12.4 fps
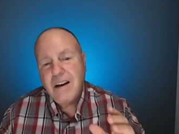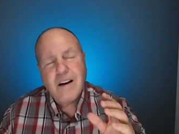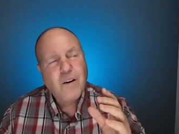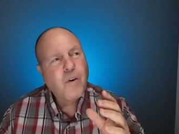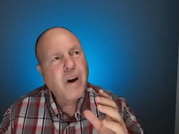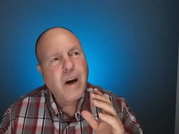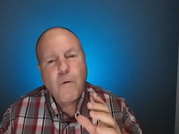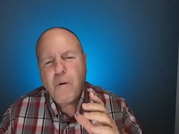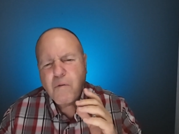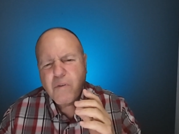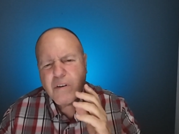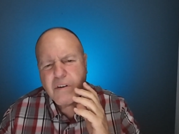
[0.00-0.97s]
Okay,
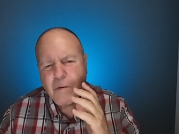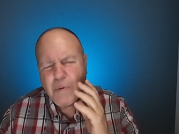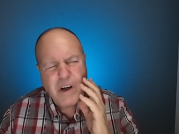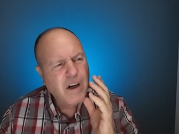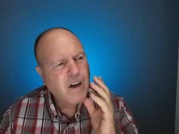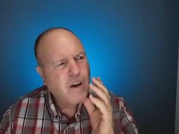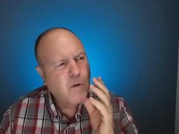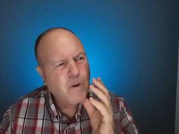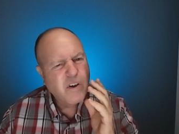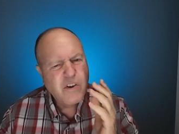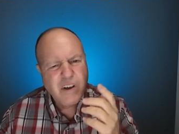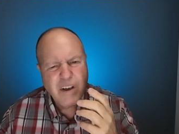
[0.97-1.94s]
what was the main
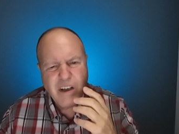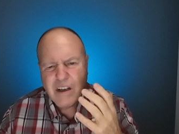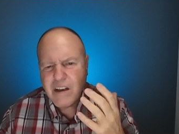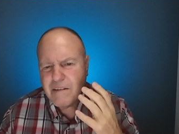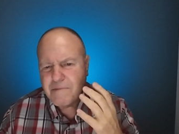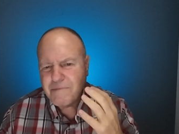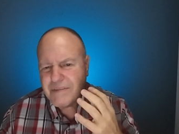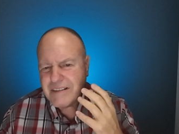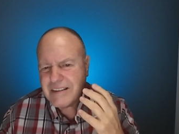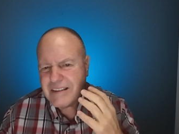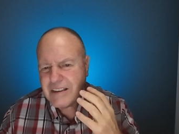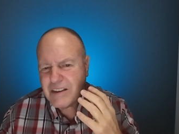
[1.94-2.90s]
question again?
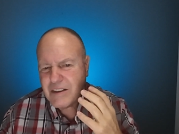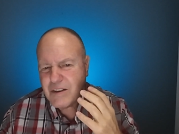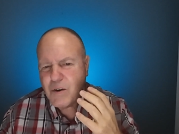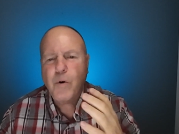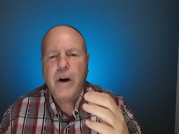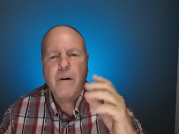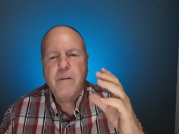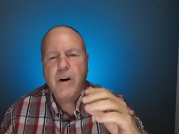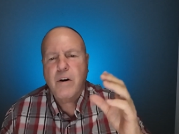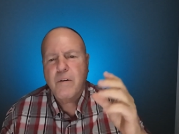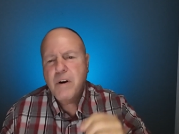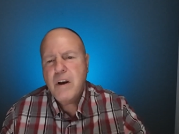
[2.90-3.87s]
Oh yeah.
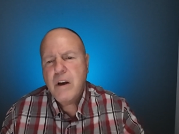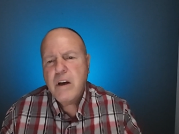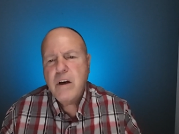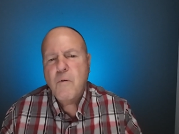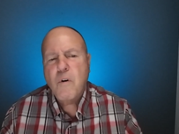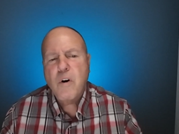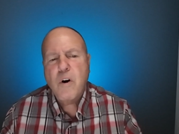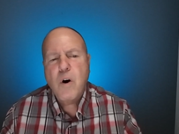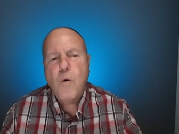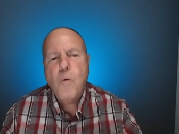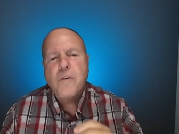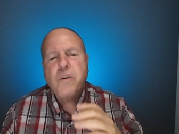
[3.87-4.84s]
You want to
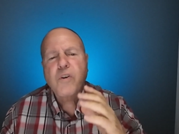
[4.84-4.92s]
know what